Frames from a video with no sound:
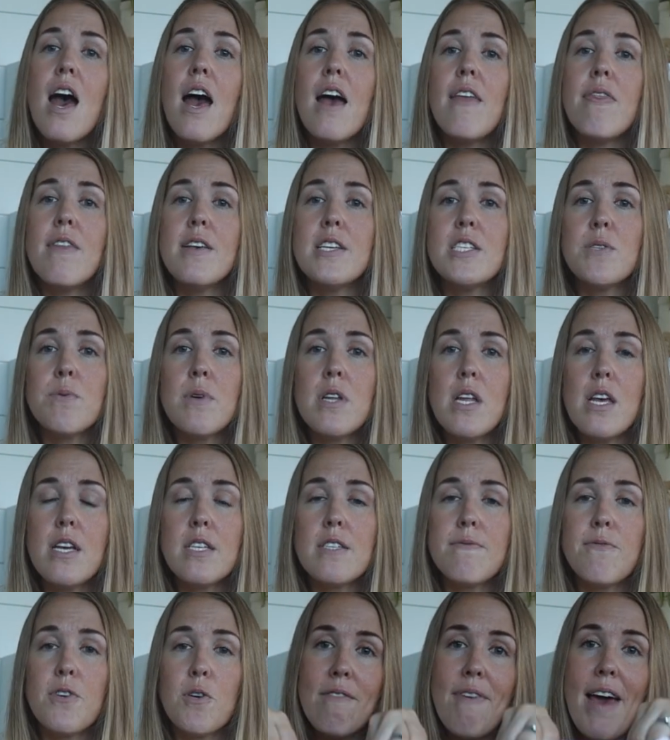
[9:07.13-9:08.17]
And this one
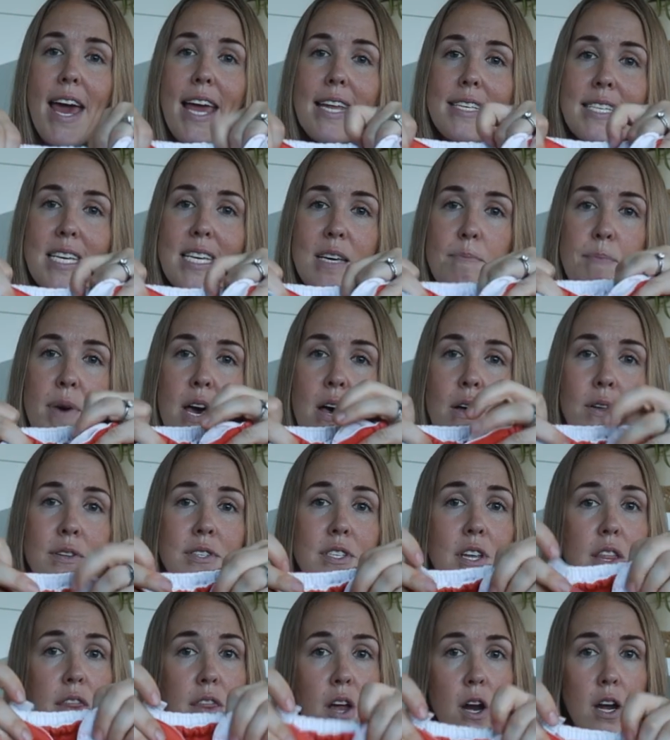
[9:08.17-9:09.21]
is for 18 pounds
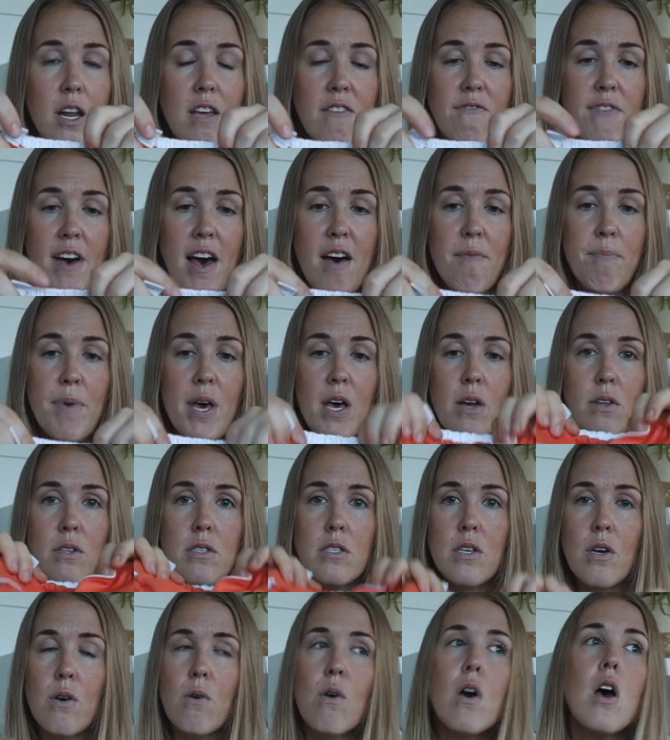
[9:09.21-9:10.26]
to 35 pounds,
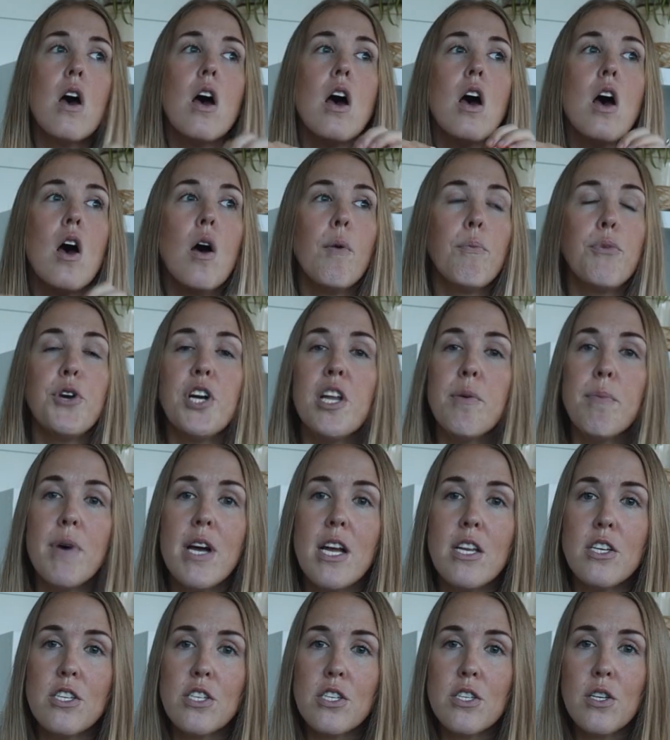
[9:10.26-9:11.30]
so pretty
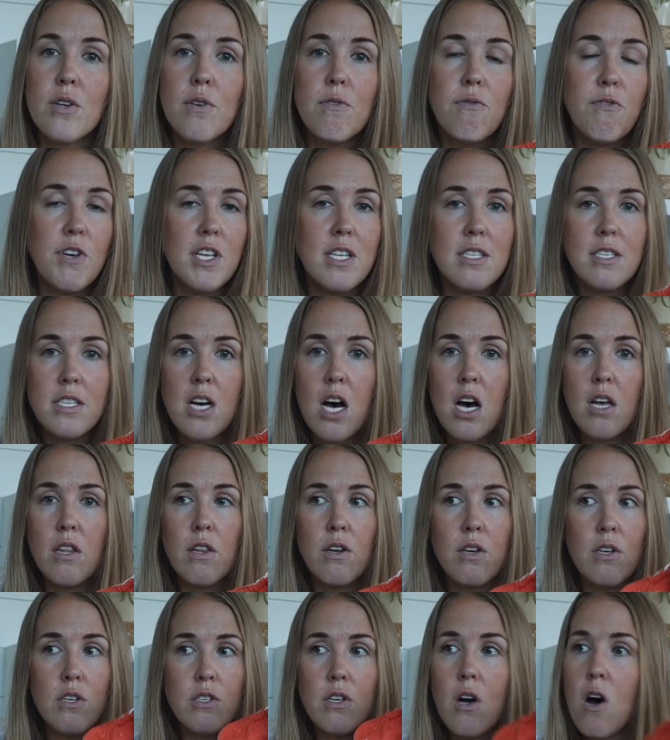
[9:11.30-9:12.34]
much fits
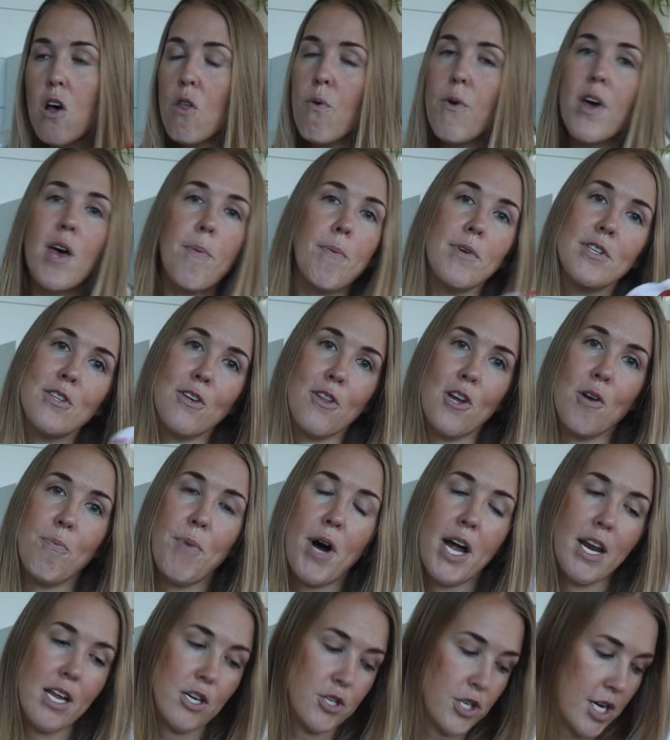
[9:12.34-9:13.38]
toddlers all the way up until they're
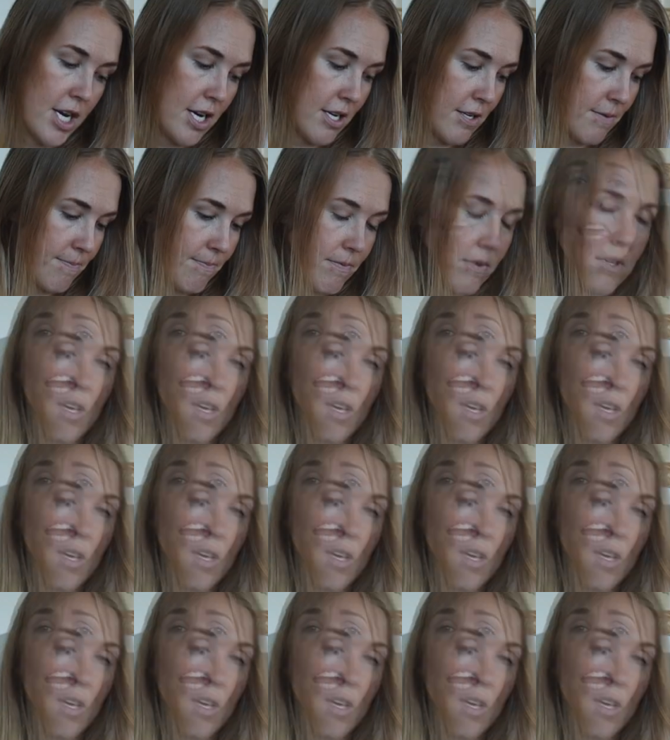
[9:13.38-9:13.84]
potty trained.